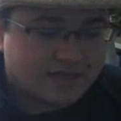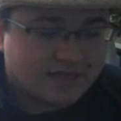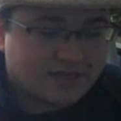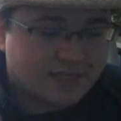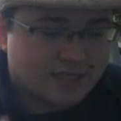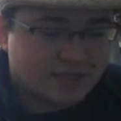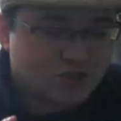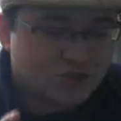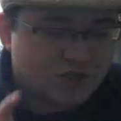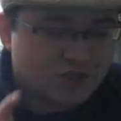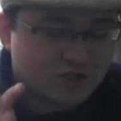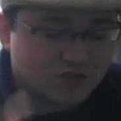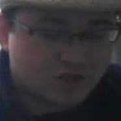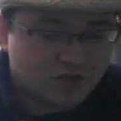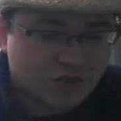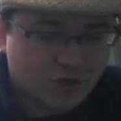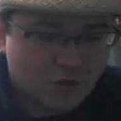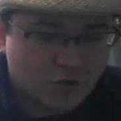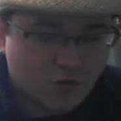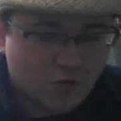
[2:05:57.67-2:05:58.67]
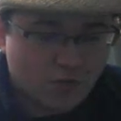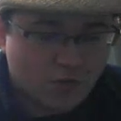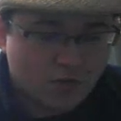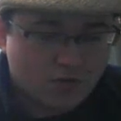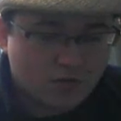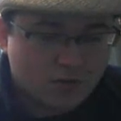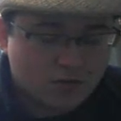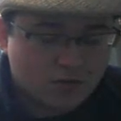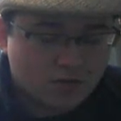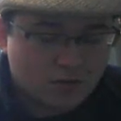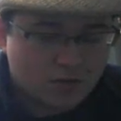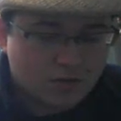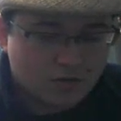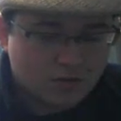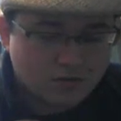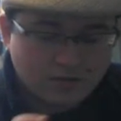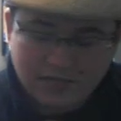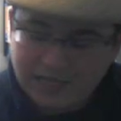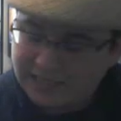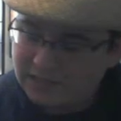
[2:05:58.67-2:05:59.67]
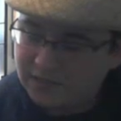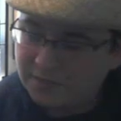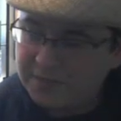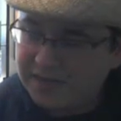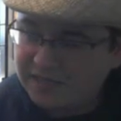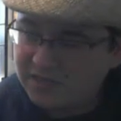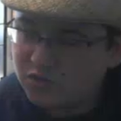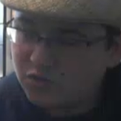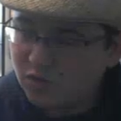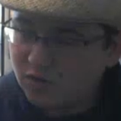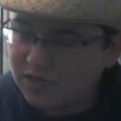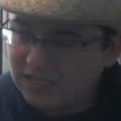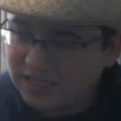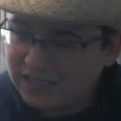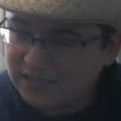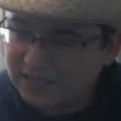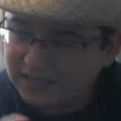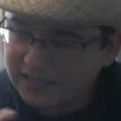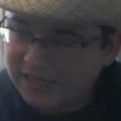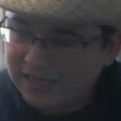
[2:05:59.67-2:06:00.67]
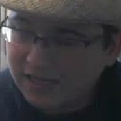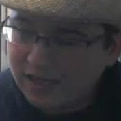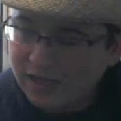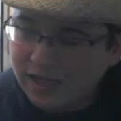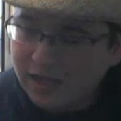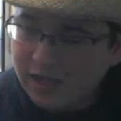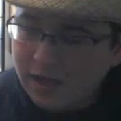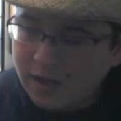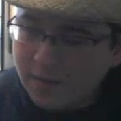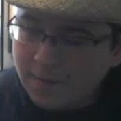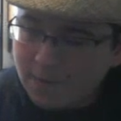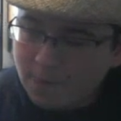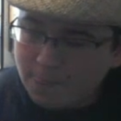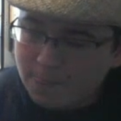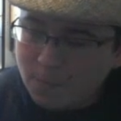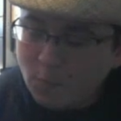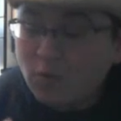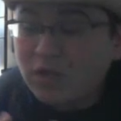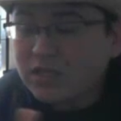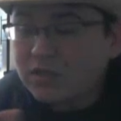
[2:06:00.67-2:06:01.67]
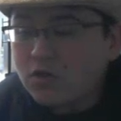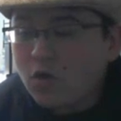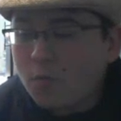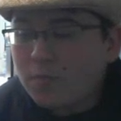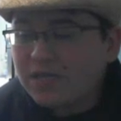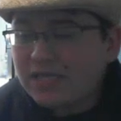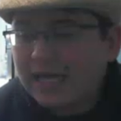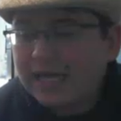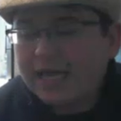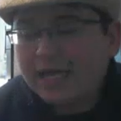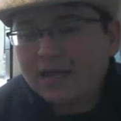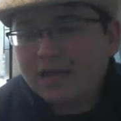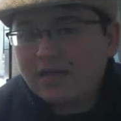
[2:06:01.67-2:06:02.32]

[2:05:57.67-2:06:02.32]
addition to like the main story. Yeah, they like, weren't like, necessary. Like, well, no, but like